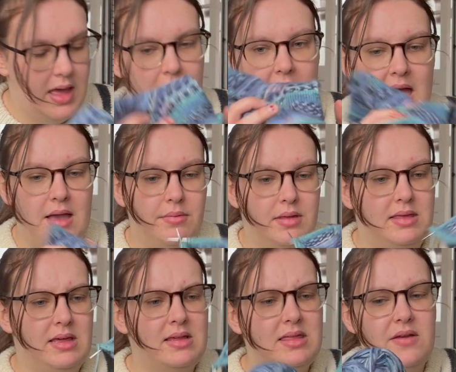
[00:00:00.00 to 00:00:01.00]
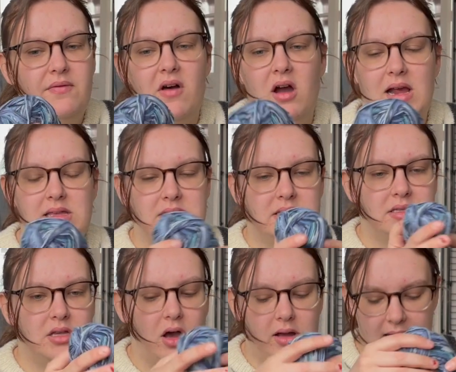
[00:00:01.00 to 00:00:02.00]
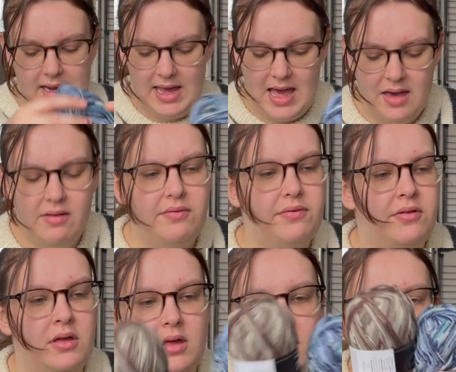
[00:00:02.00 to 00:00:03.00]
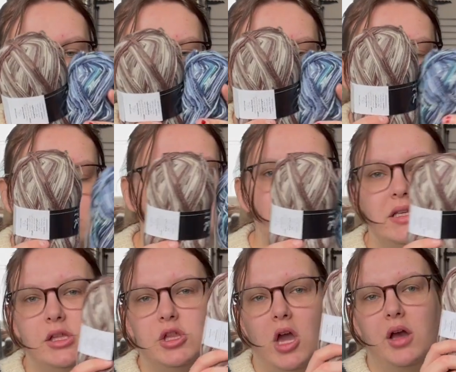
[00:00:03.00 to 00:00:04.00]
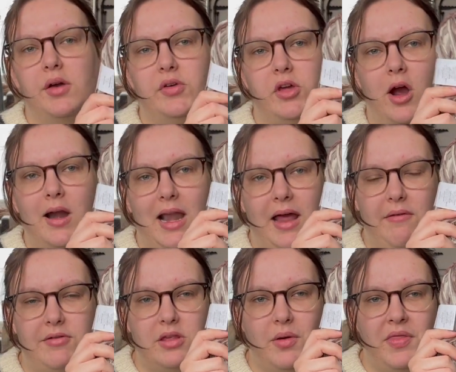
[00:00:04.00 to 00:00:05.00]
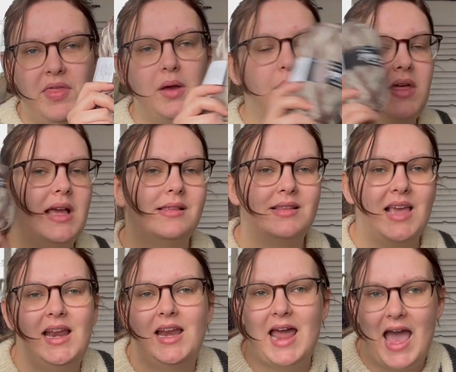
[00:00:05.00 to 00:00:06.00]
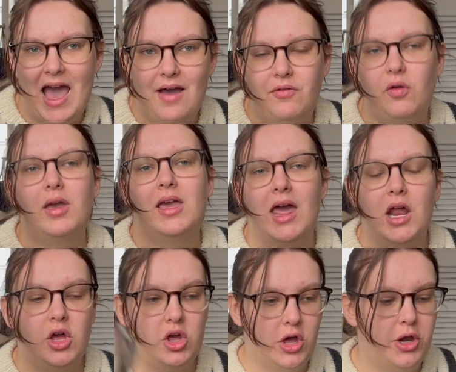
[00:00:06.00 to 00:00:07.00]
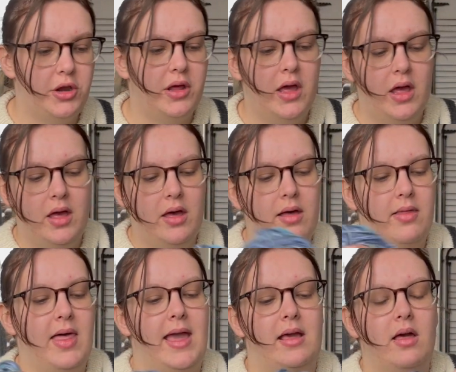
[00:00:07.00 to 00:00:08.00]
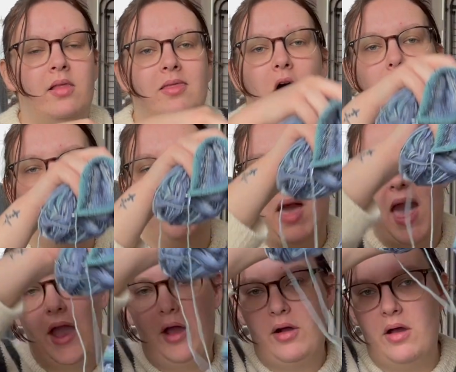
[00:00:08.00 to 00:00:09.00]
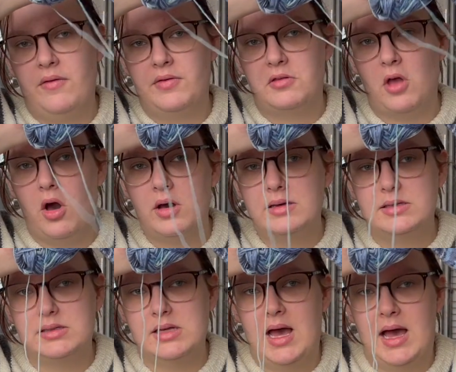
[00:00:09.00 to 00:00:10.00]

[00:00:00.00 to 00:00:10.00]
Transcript: I'm decently far into the sock and I have a decent chunk of yarn left. So I think with like a skein and a half, you can get a good, like a long pair of socks.